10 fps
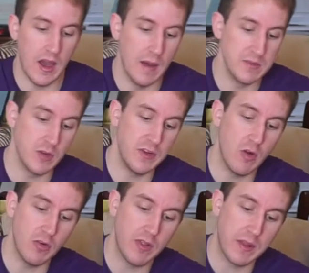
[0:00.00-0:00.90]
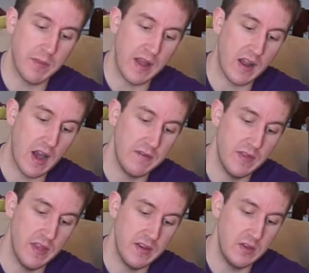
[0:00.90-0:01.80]
So if you don't really like black
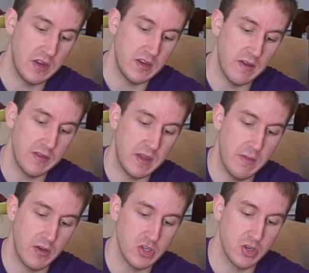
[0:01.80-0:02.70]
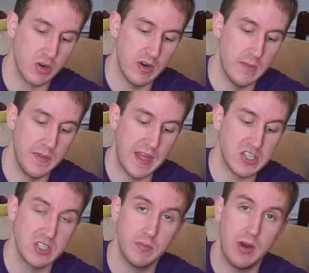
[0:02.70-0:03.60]
coffee, then you can definitely get milk and sugar in it, but
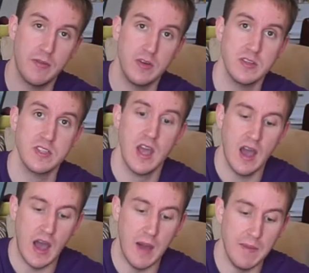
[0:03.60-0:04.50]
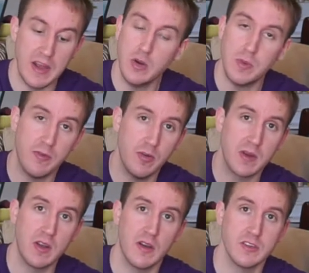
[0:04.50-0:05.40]
that's just a preference. And I do prefer
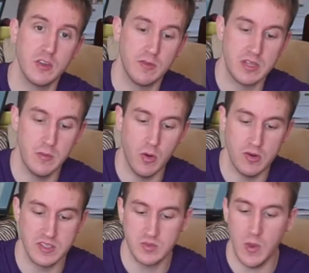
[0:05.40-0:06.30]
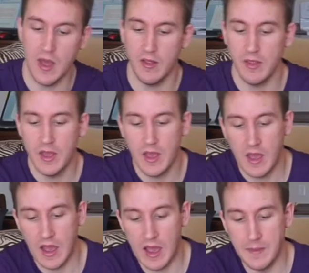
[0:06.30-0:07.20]
McDonald's over Tim Hortons as well.
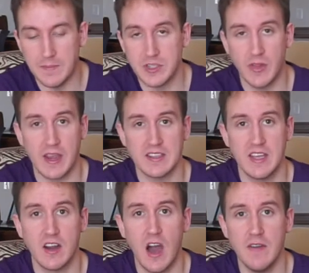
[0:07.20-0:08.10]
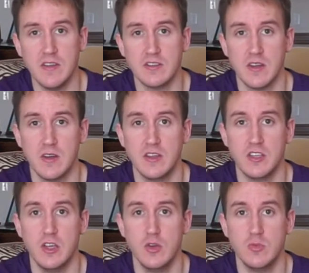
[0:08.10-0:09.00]
So like I said, coffee is a
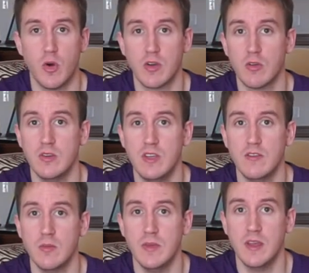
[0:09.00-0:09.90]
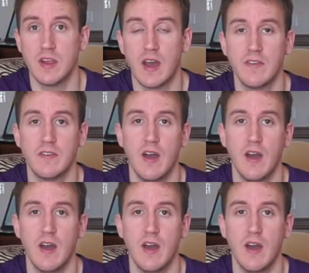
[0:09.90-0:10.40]
huge morning routine for me. It kind of